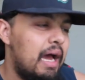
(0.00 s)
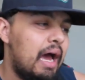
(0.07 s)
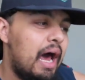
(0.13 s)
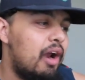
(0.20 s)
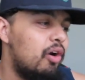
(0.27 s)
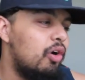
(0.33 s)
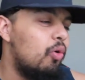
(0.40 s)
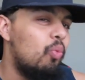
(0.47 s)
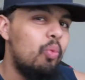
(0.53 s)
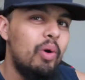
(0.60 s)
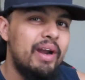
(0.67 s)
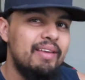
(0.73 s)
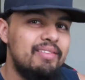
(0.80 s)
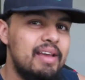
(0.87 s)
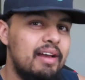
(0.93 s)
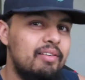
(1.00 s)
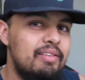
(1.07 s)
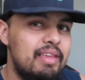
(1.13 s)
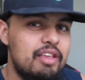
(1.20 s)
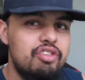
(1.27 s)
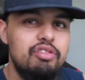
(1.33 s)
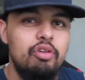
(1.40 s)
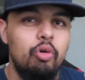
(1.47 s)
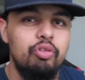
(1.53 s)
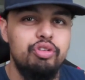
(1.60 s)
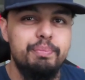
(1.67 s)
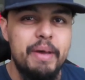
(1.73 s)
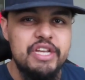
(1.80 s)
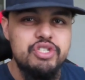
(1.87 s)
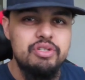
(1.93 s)
don't know what exactly that whole
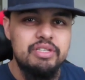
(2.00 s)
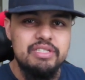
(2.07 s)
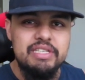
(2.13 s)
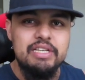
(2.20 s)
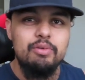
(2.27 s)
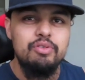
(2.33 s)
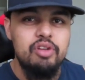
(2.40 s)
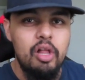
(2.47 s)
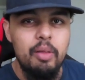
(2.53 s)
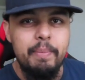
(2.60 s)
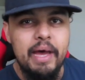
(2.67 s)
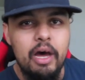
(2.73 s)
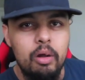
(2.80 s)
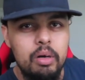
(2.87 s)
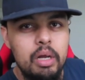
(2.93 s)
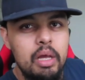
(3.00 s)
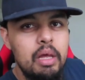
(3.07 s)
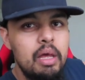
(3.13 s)
specialist thing was all about.